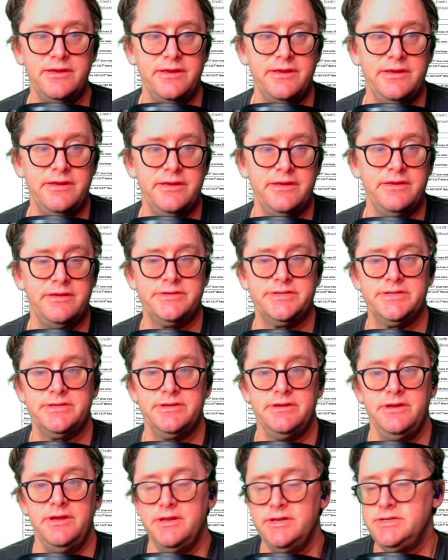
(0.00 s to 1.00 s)
is
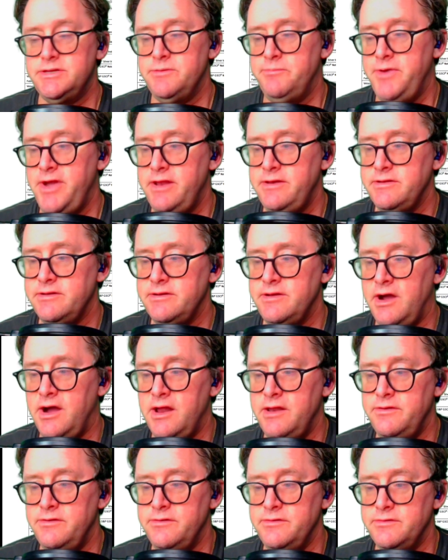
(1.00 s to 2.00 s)
dependent
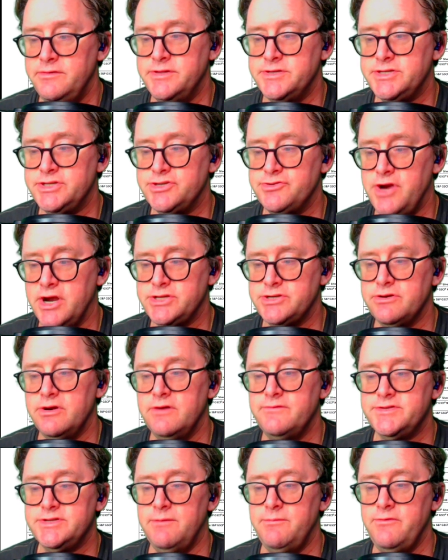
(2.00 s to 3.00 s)
on the structure
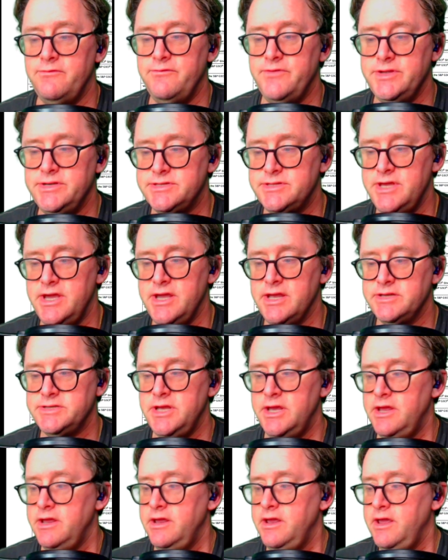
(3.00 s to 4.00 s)
of some of these
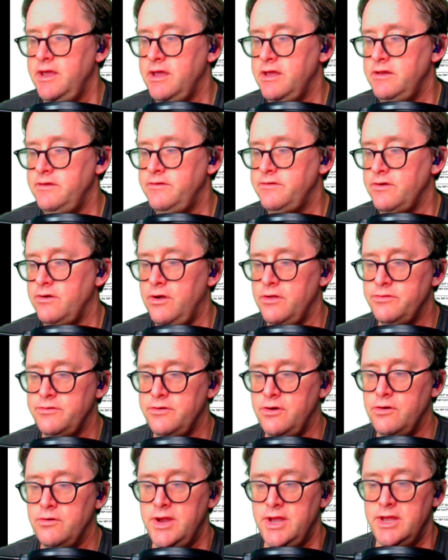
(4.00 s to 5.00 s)
things. And
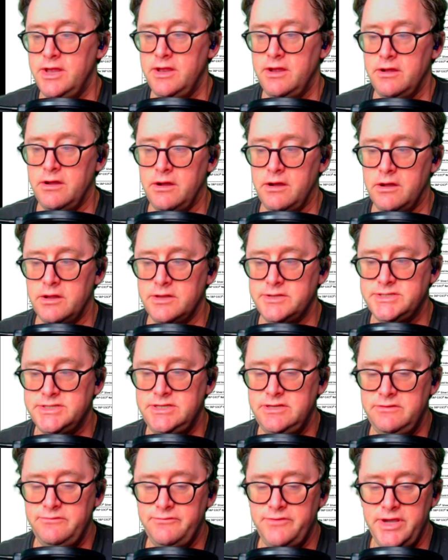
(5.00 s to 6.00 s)
although
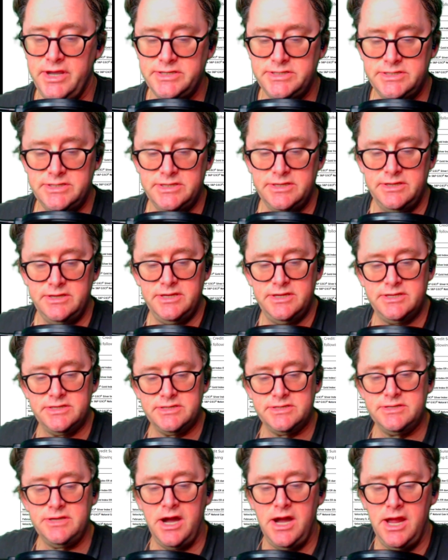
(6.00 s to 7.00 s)
TVIX
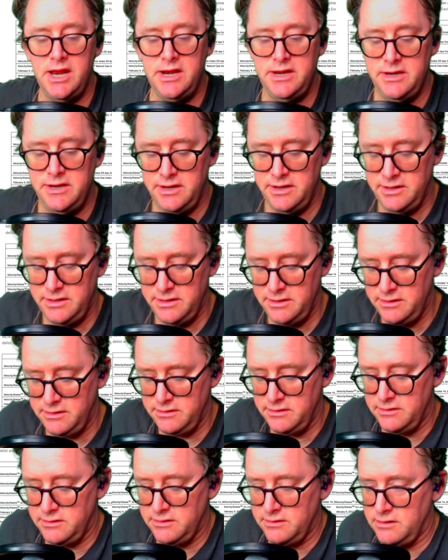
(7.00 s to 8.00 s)
is not
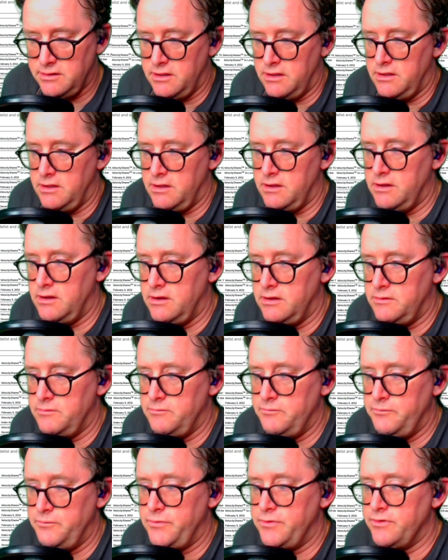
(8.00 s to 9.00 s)

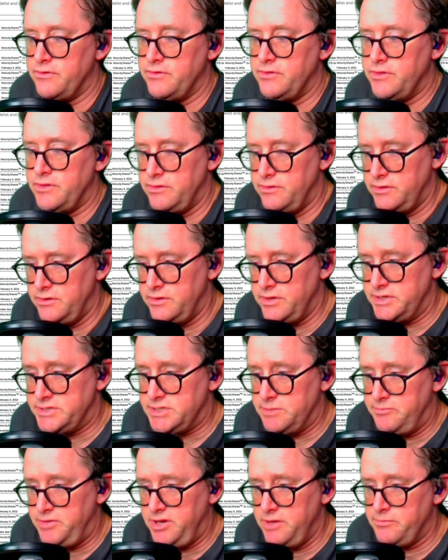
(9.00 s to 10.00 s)

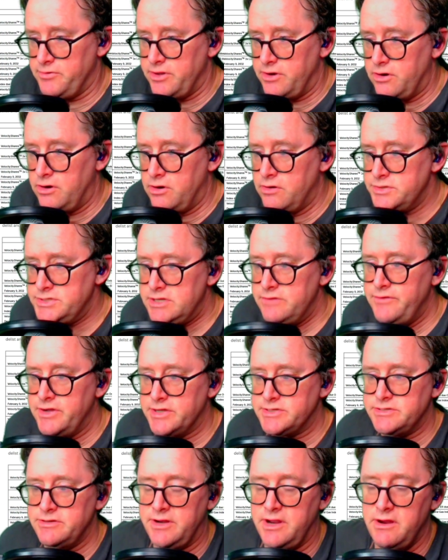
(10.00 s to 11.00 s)
it's the people that own
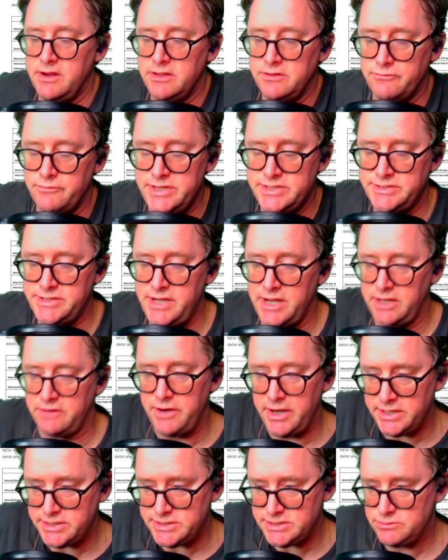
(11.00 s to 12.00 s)
TVIX that are carrying the risk, not
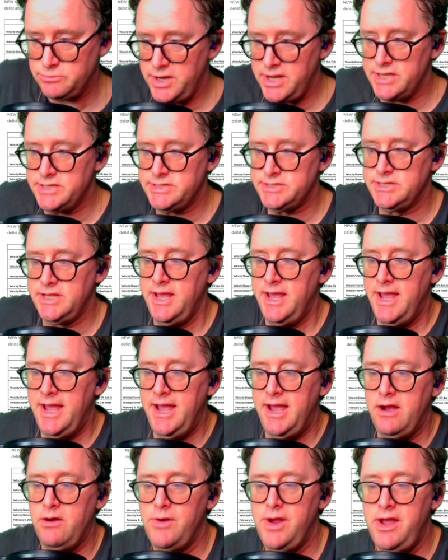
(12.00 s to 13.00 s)
Credit Suisse.
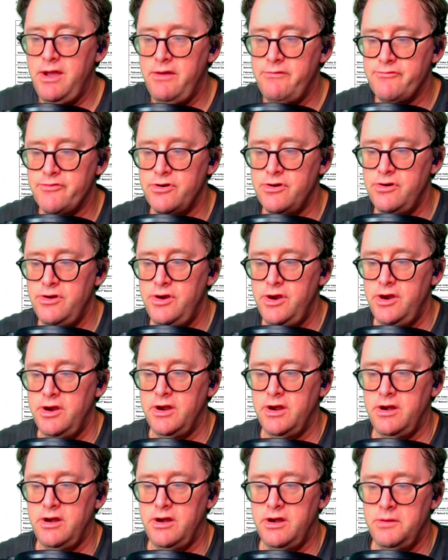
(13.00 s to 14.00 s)
However,
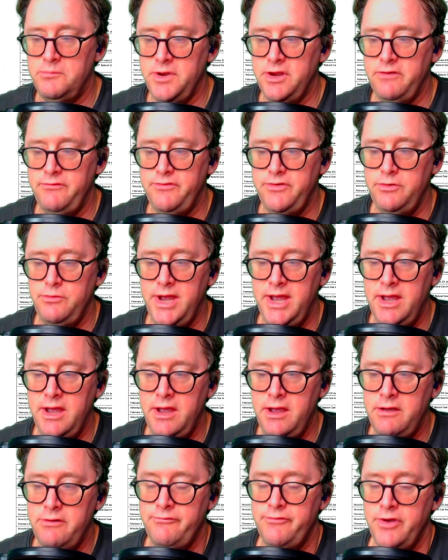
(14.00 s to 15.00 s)
if you
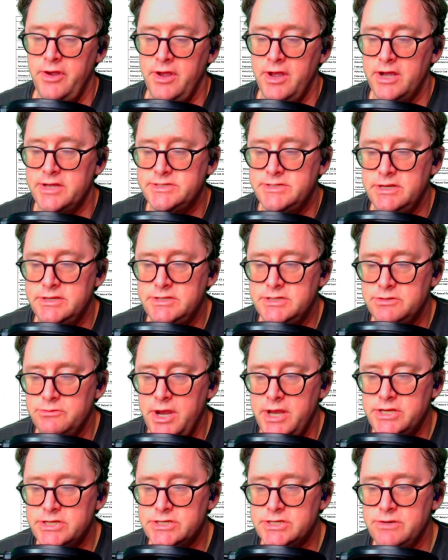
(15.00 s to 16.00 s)
have a
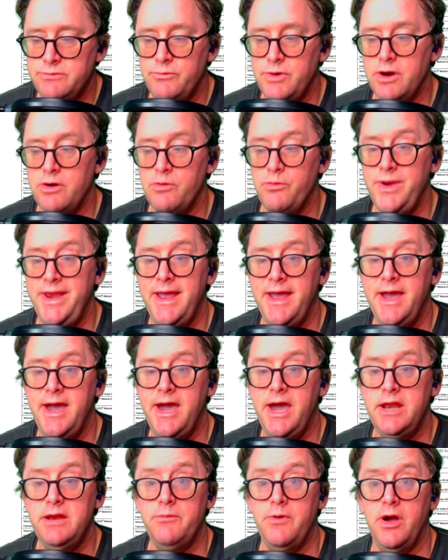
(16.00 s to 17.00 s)
situation where we
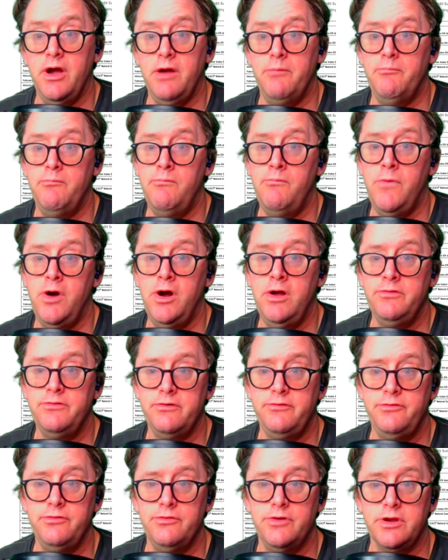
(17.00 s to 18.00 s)
had a month
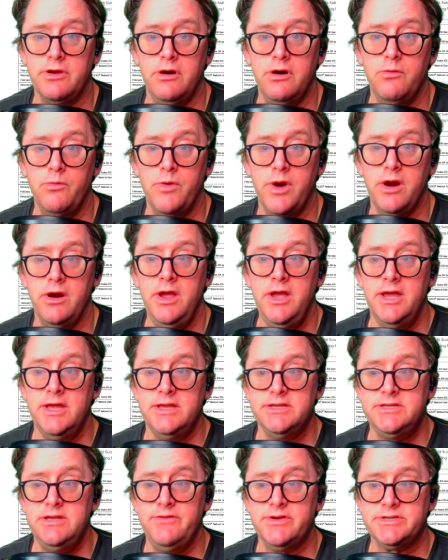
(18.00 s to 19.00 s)
or two ago where
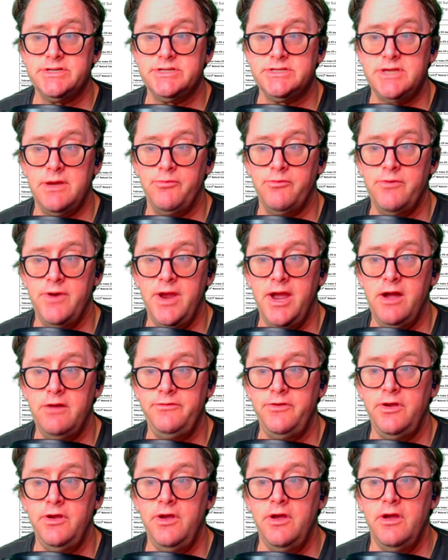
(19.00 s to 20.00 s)
TVIX is up
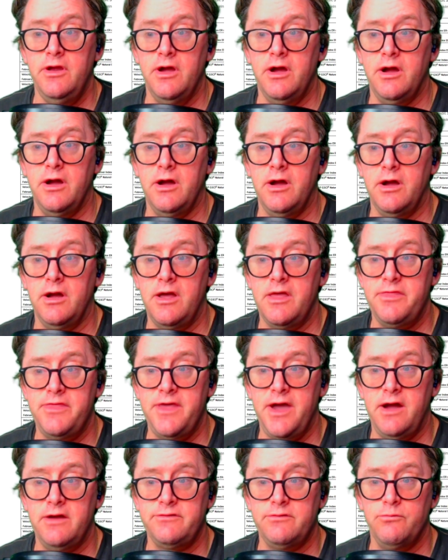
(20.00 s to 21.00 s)
around
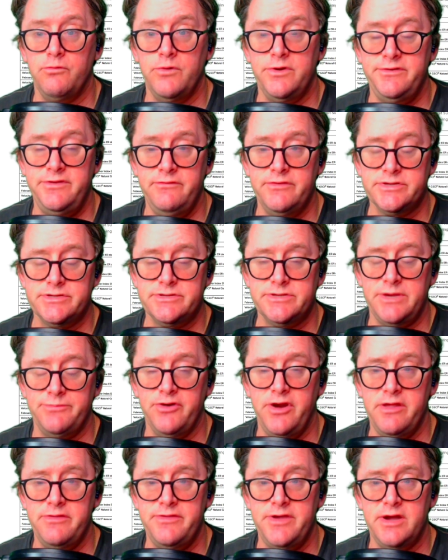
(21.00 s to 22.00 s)
1,000, when TVIX was up
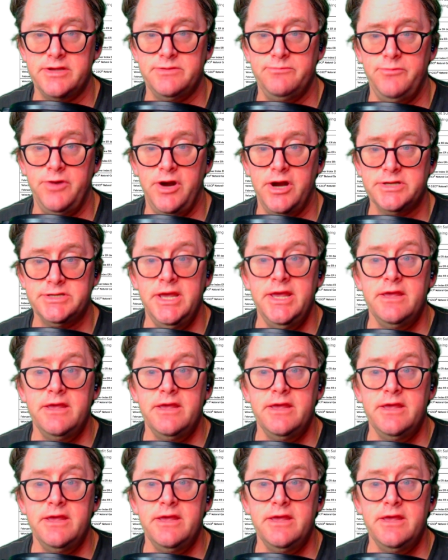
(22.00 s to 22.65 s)
around $1,000,